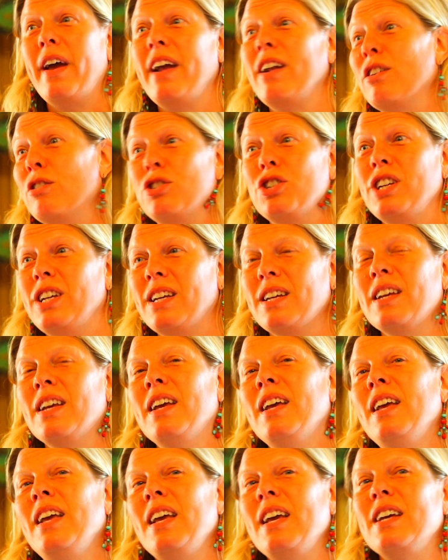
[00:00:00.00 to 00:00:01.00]
energy
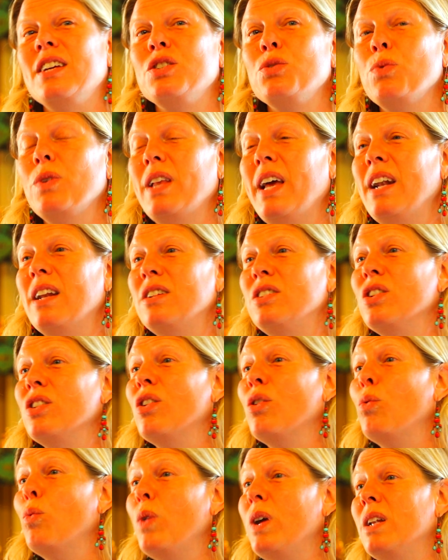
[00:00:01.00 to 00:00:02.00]
is related to
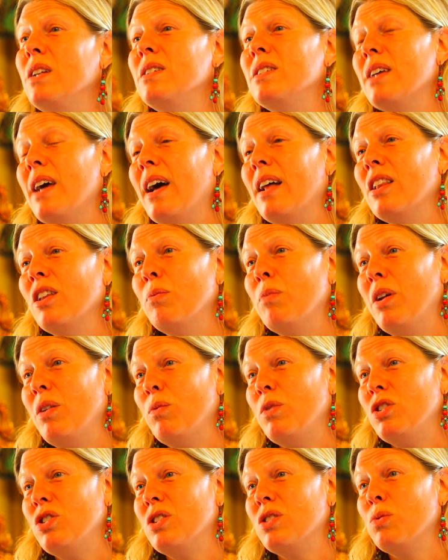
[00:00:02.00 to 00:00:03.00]
the wind element,
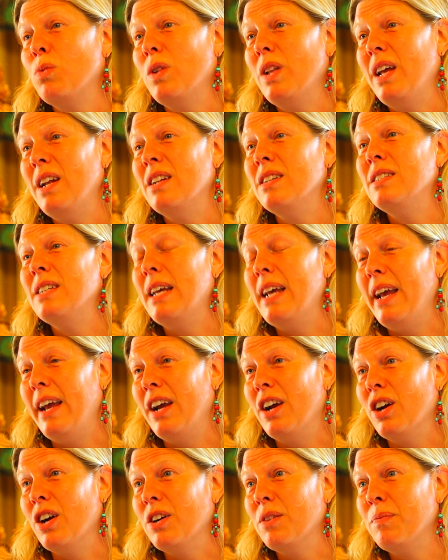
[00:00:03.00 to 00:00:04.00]
which is related to
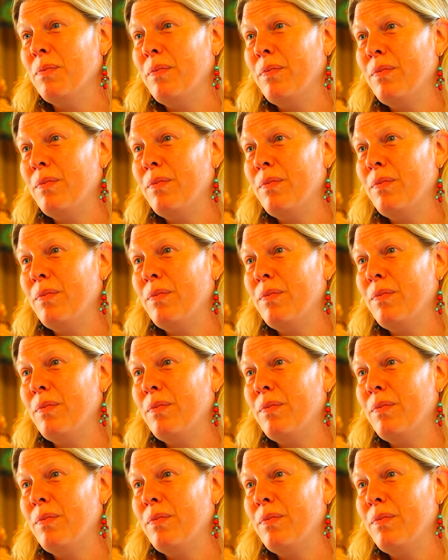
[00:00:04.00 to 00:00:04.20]
air.